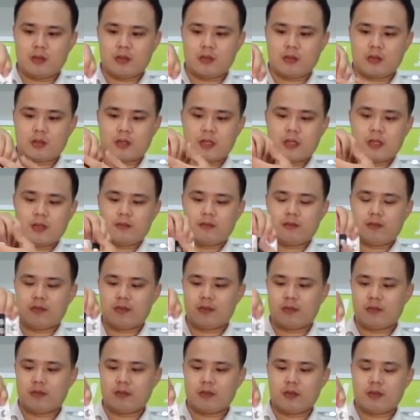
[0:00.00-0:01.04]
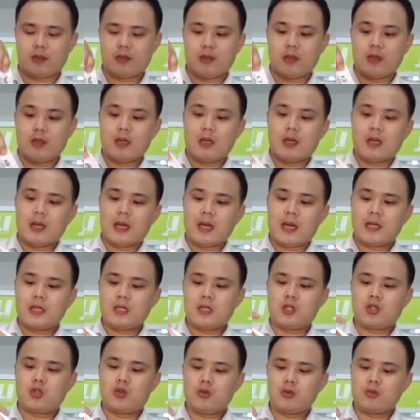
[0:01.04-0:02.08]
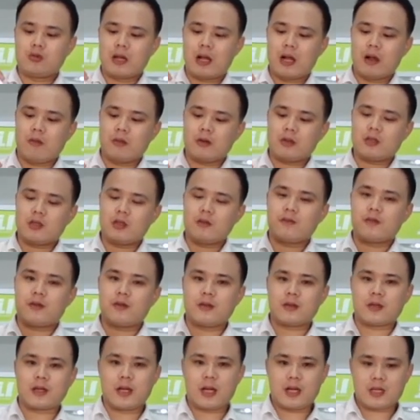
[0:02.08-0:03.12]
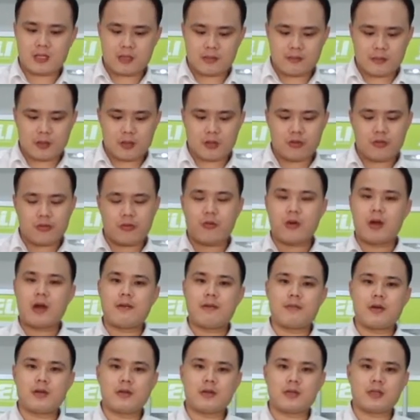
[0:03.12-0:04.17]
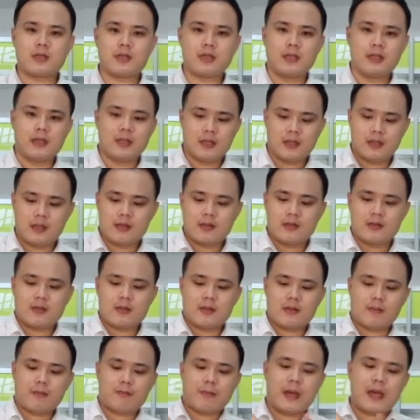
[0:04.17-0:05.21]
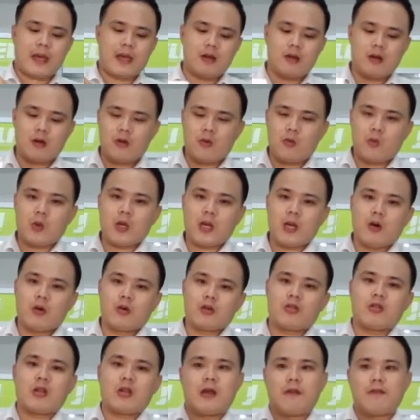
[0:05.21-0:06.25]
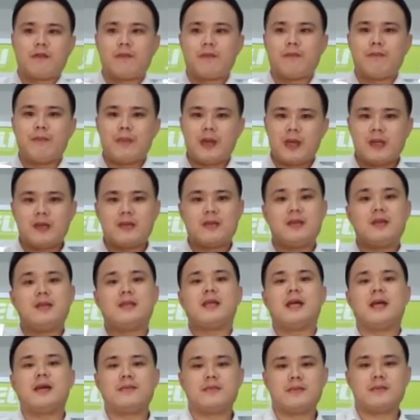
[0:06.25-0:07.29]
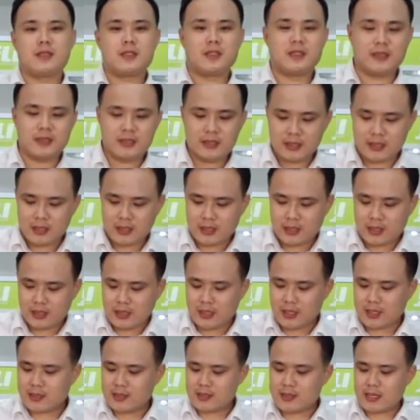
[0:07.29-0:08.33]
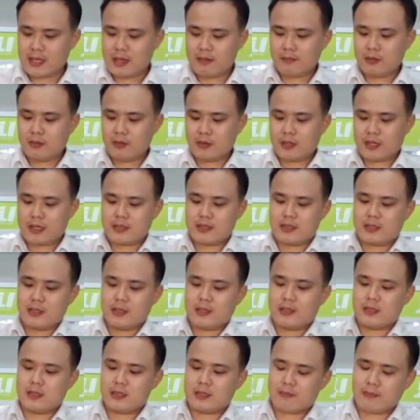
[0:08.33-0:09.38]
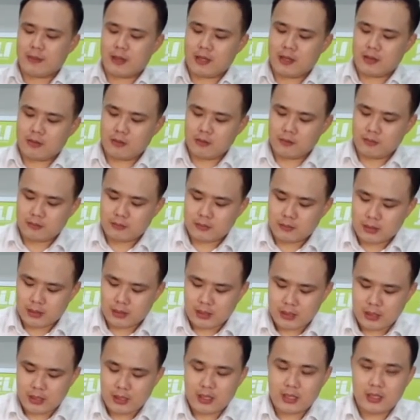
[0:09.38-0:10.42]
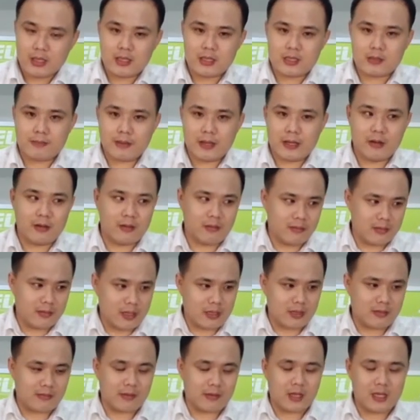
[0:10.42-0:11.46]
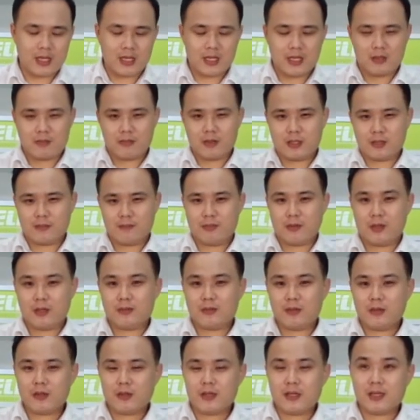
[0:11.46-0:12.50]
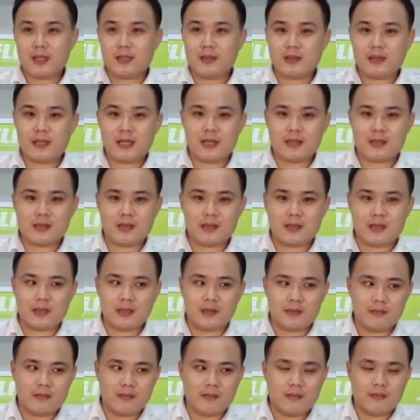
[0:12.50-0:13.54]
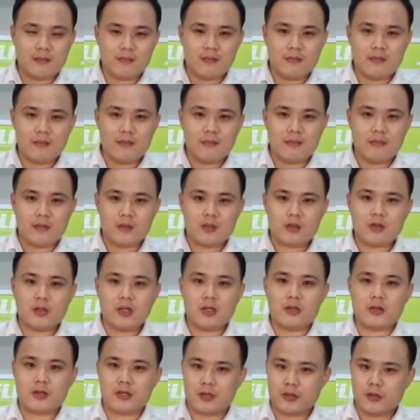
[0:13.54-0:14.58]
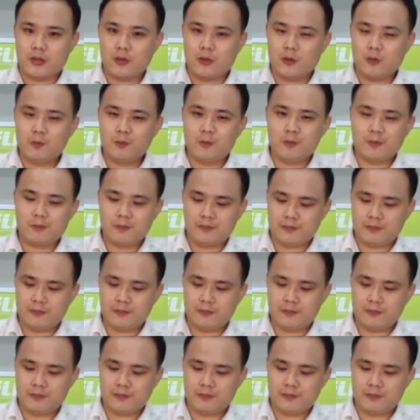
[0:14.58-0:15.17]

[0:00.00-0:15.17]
Okay. And due to our different customer requirements, the panel we also have many designs. Example, you can see this panel. This panel it was popular in the last 3 years ago,